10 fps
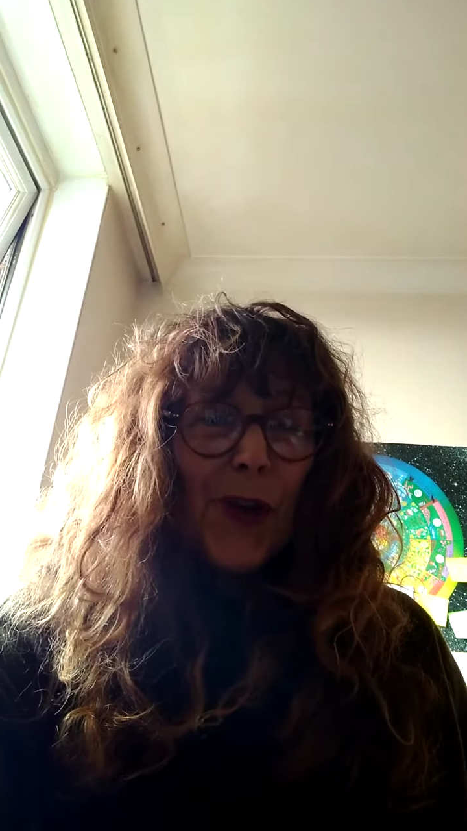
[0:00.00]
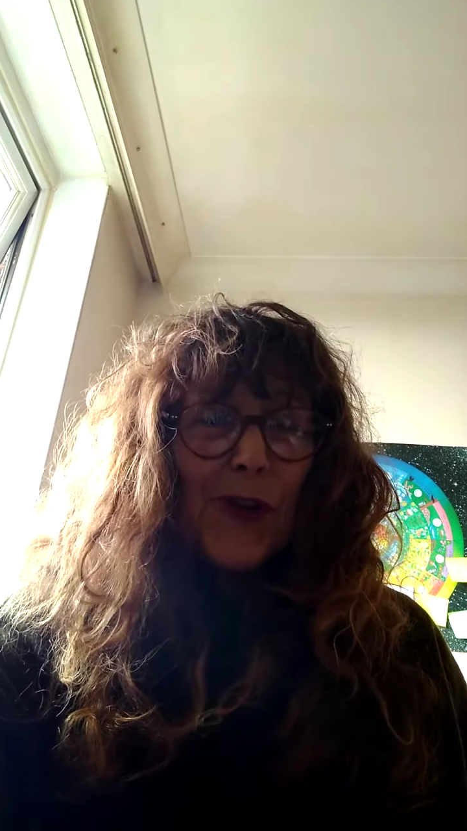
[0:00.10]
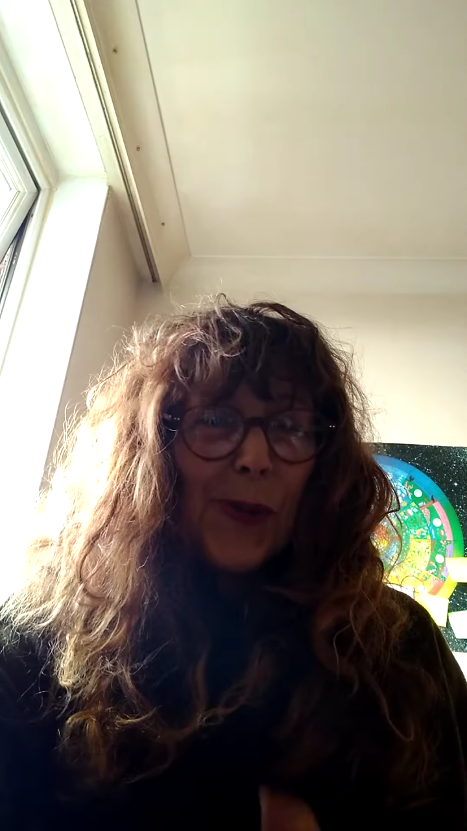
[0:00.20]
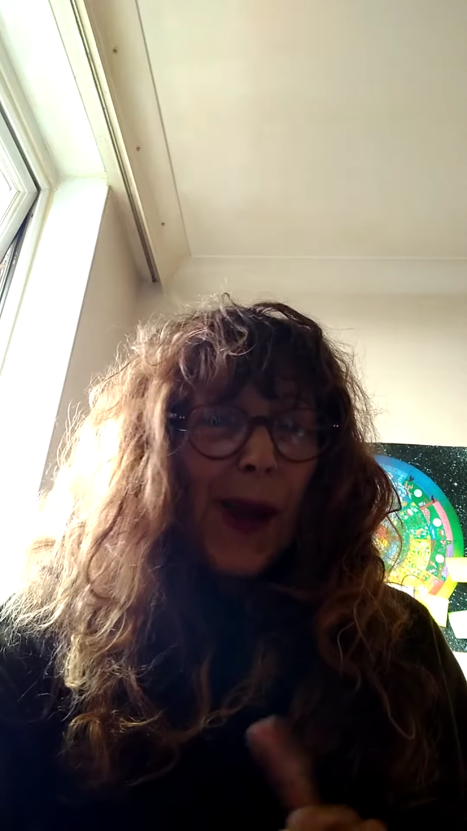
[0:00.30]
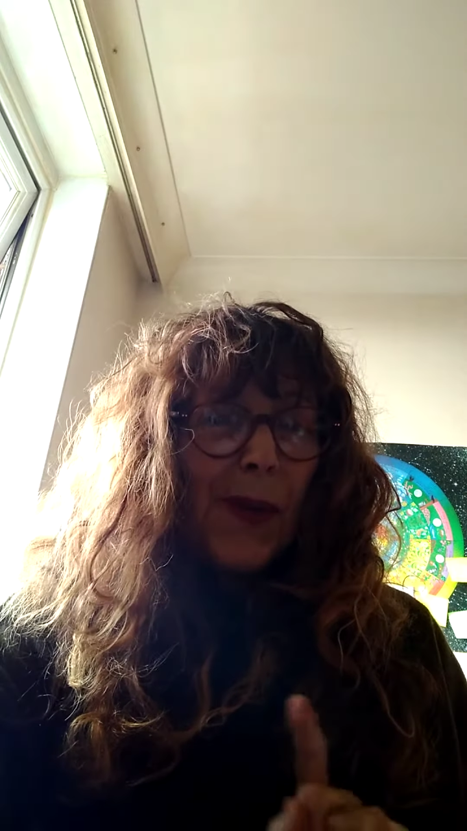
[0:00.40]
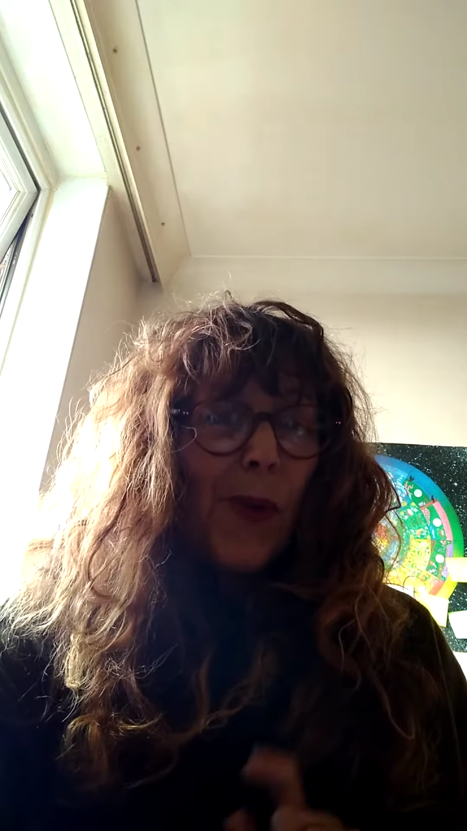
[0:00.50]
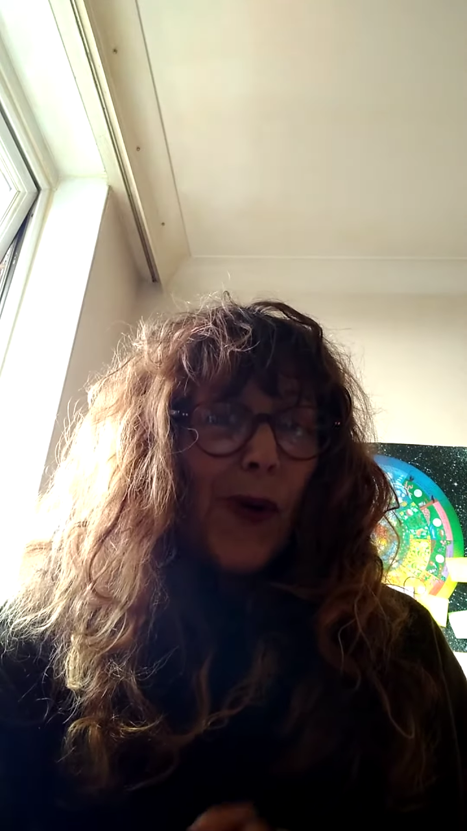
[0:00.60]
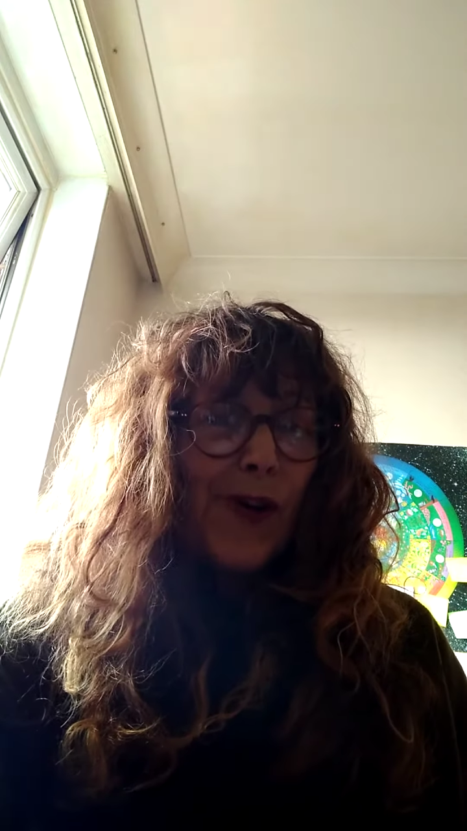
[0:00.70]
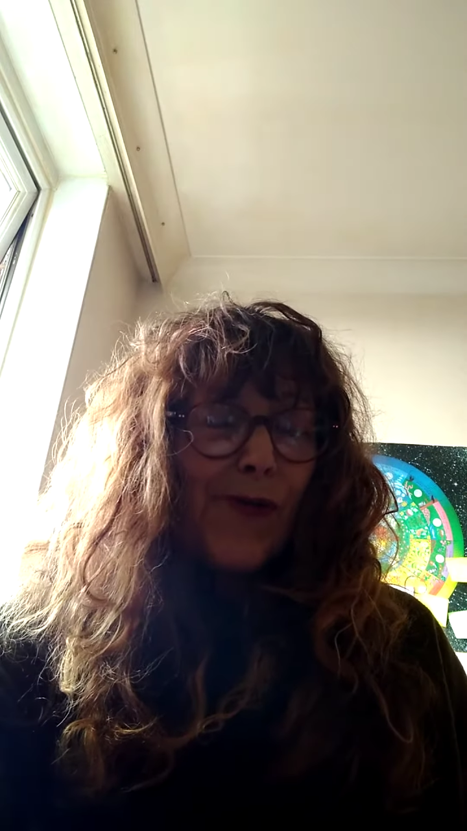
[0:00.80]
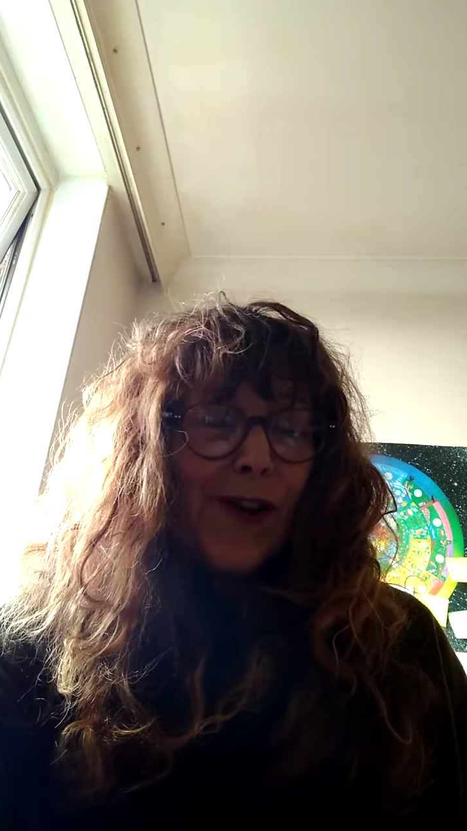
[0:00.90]
because the main
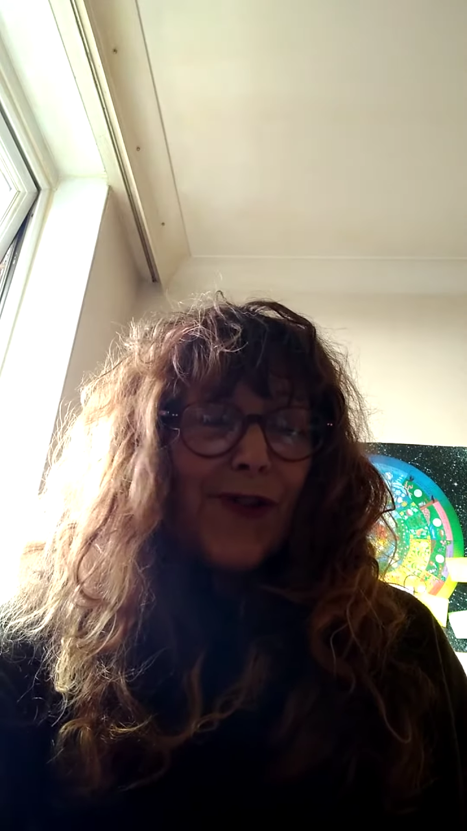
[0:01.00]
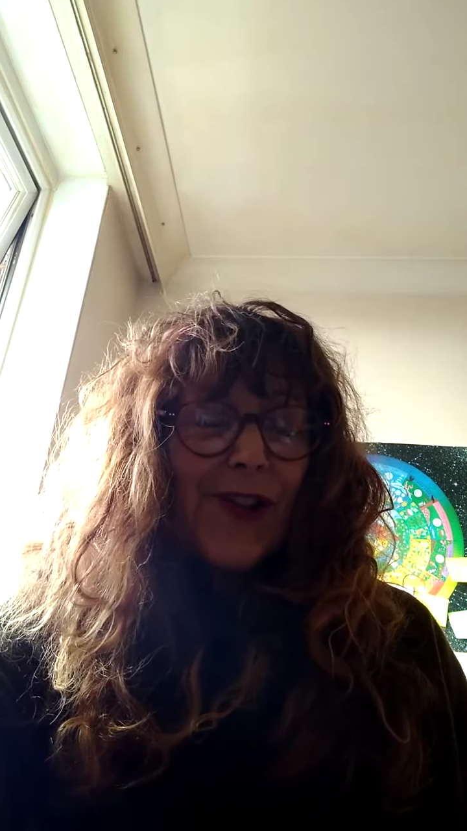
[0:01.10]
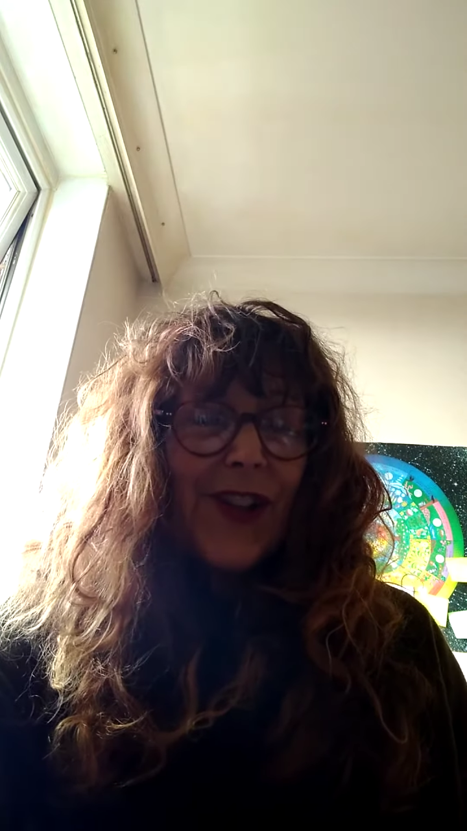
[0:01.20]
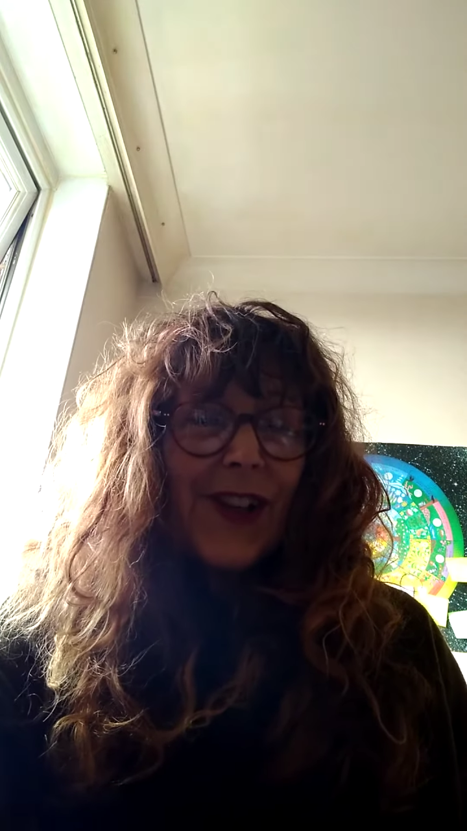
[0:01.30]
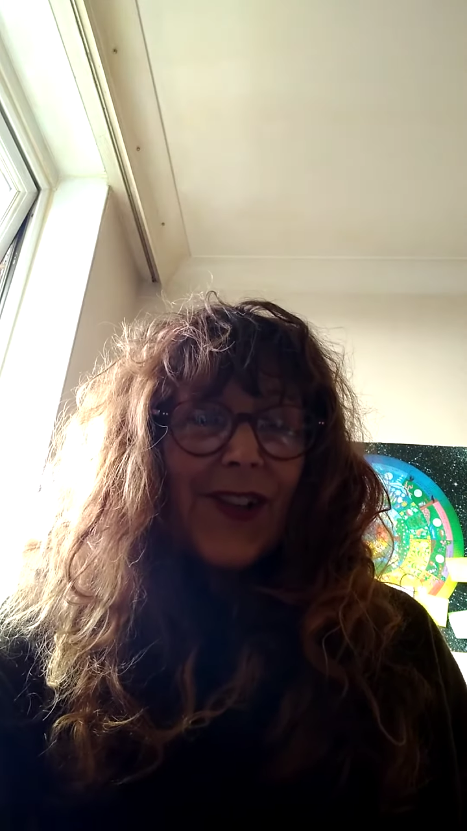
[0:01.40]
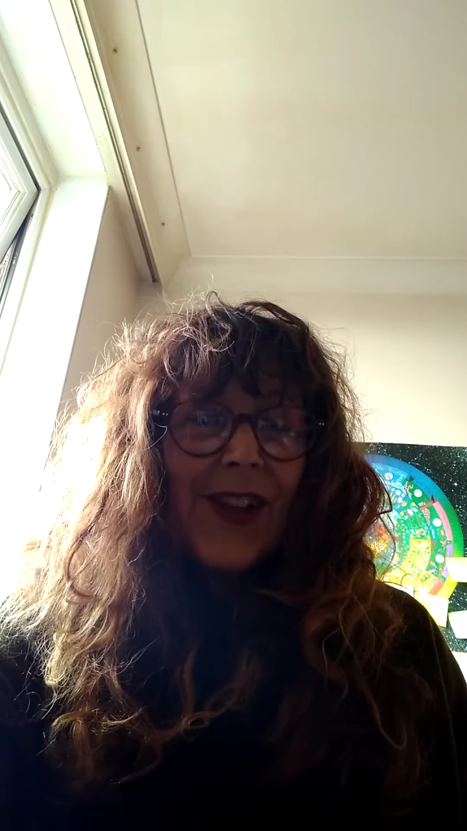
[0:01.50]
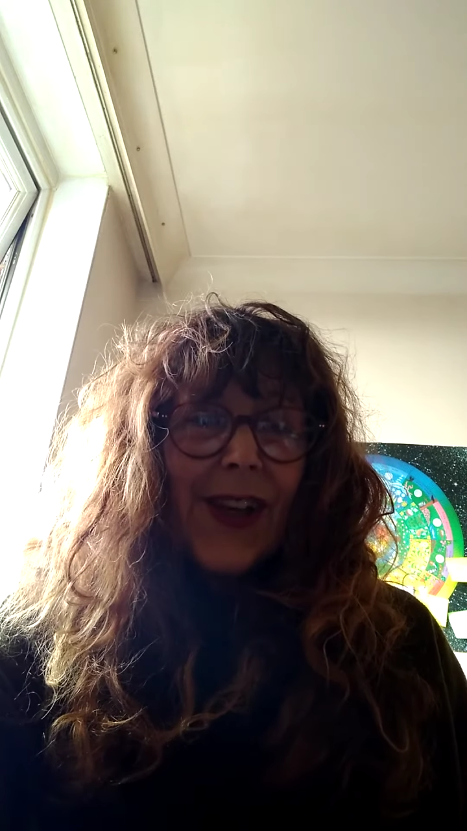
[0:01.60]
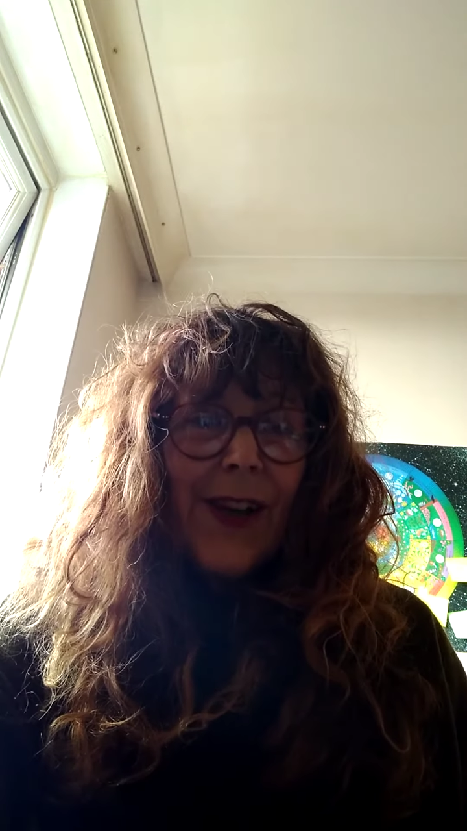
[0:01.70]
point of reference is